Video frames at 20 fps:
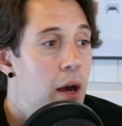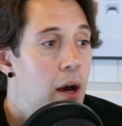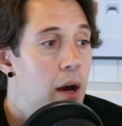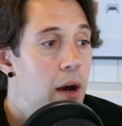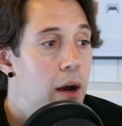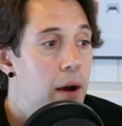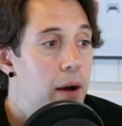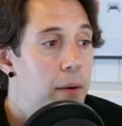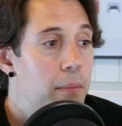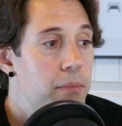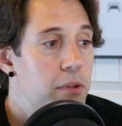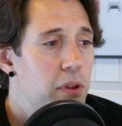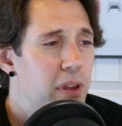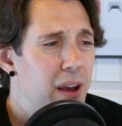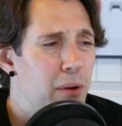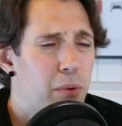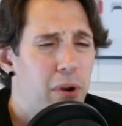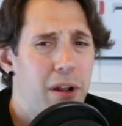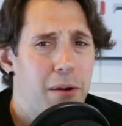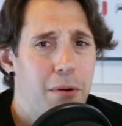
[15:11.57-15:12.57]
So
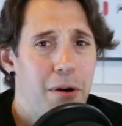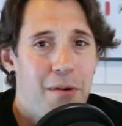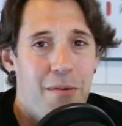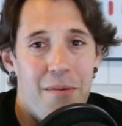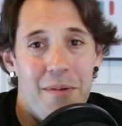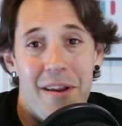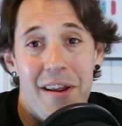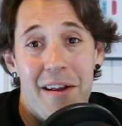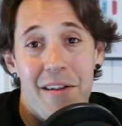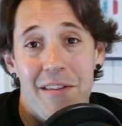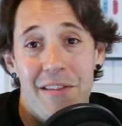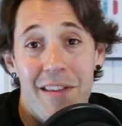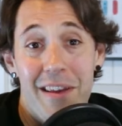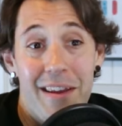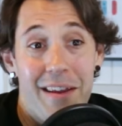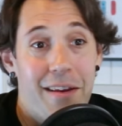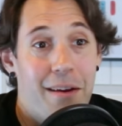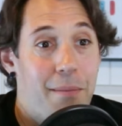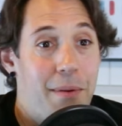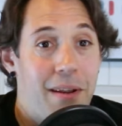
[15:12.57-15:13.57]
yeah, what do you guys
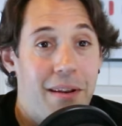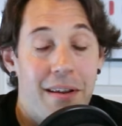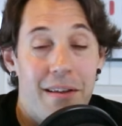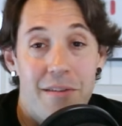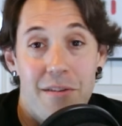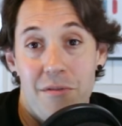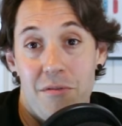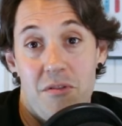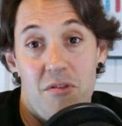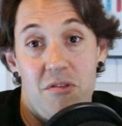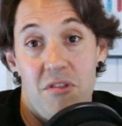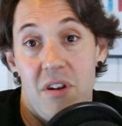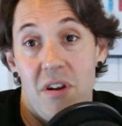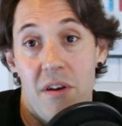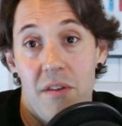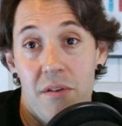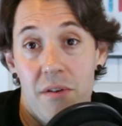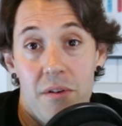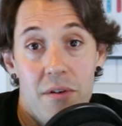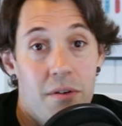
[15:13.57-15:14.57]
think? I mean, is it just
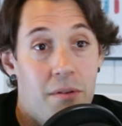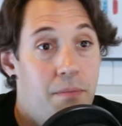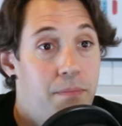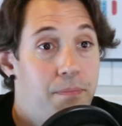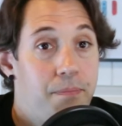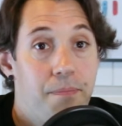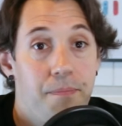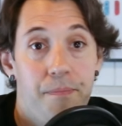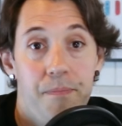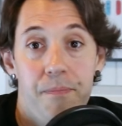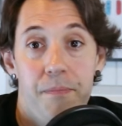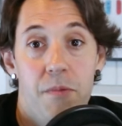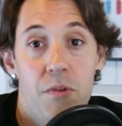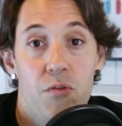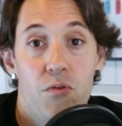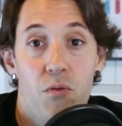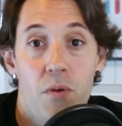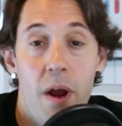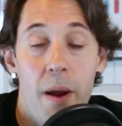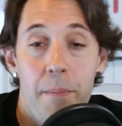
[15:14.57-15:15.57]
another
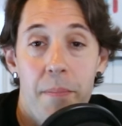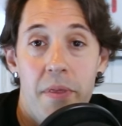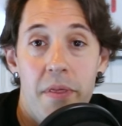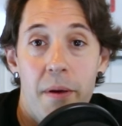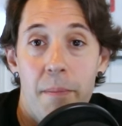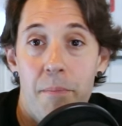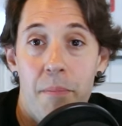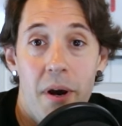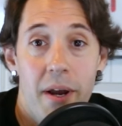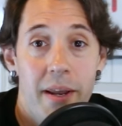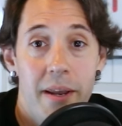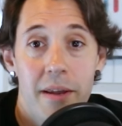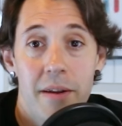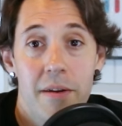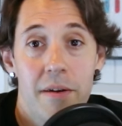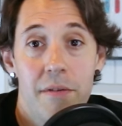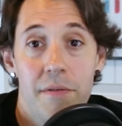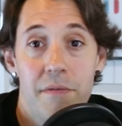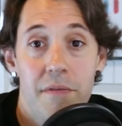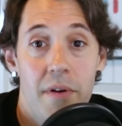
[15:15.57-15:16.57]
drop in the bucket
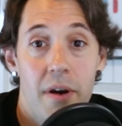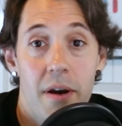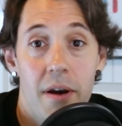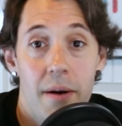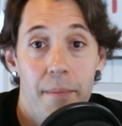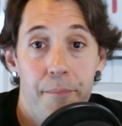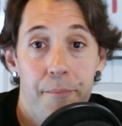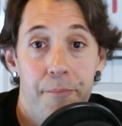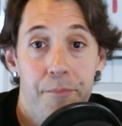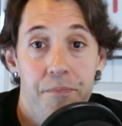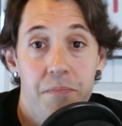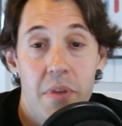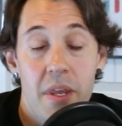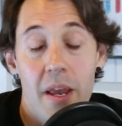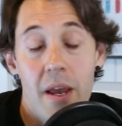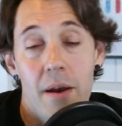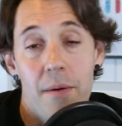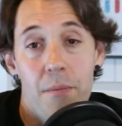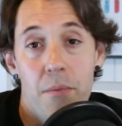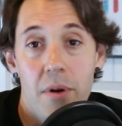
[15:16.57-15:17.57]
of,
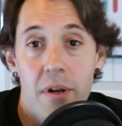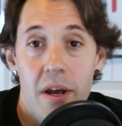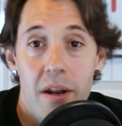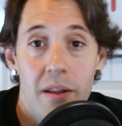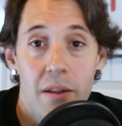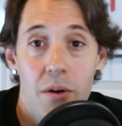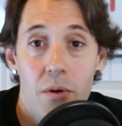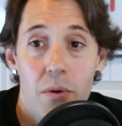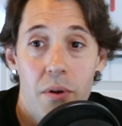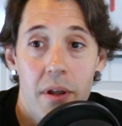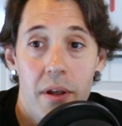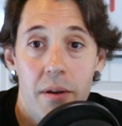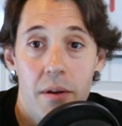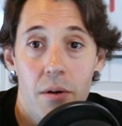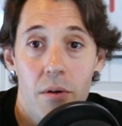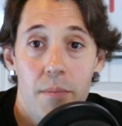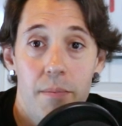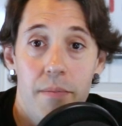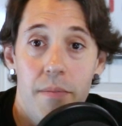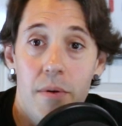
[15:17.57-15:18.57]
yeah, we're not alone, and
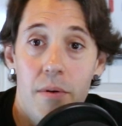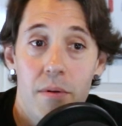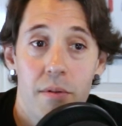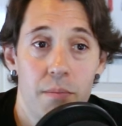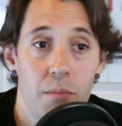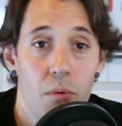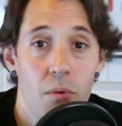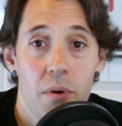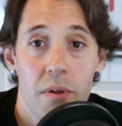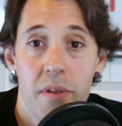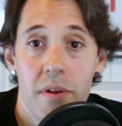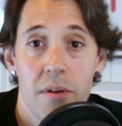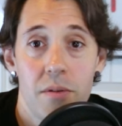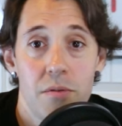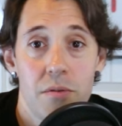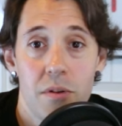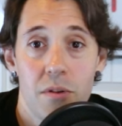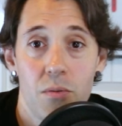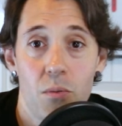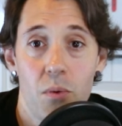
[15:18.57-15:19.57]
oh, there's more
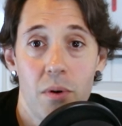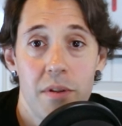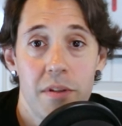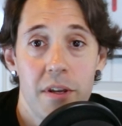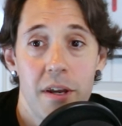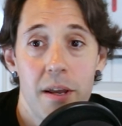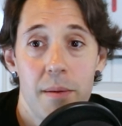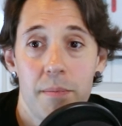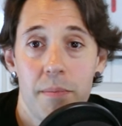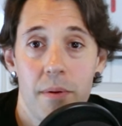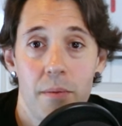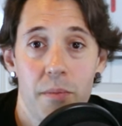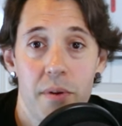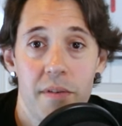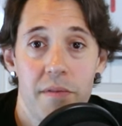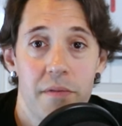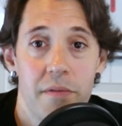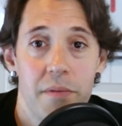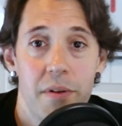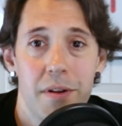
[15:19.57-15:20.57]
than just one type? And
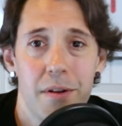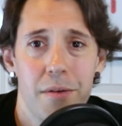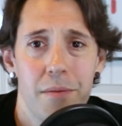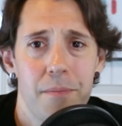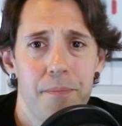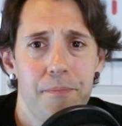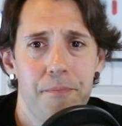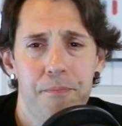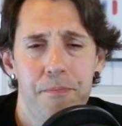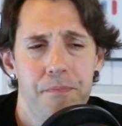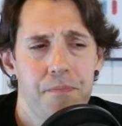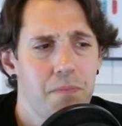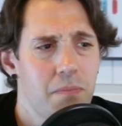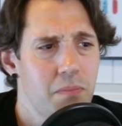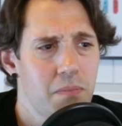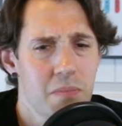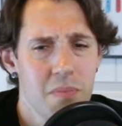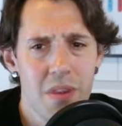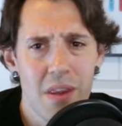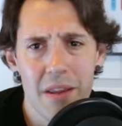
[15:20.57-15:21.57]
we've, you know,
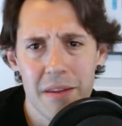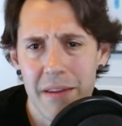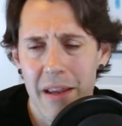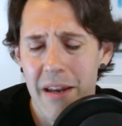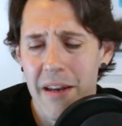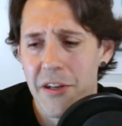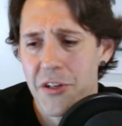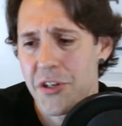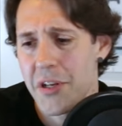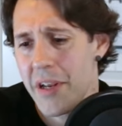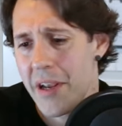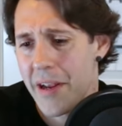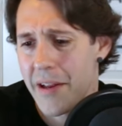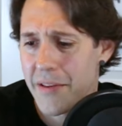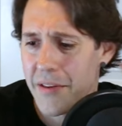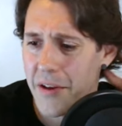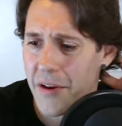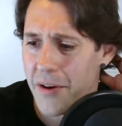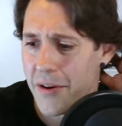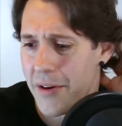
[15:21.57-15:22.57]
Danny
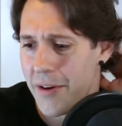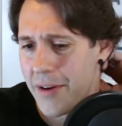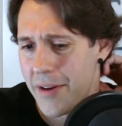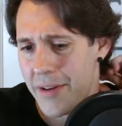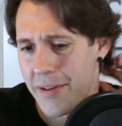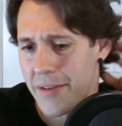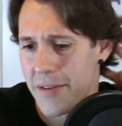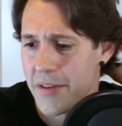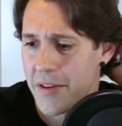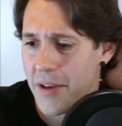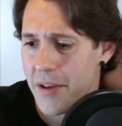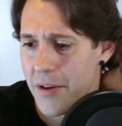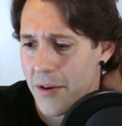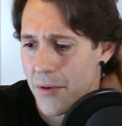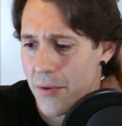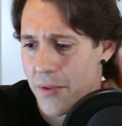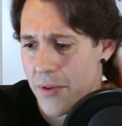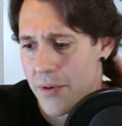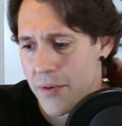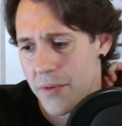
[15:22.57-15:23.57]
Sheehan's gone on and said,
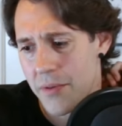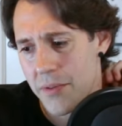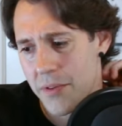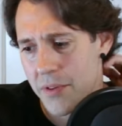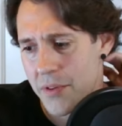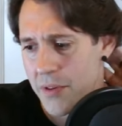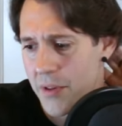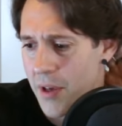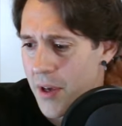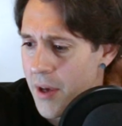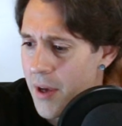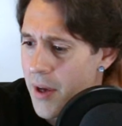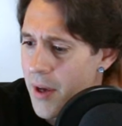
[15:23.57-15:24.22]
oh, there's,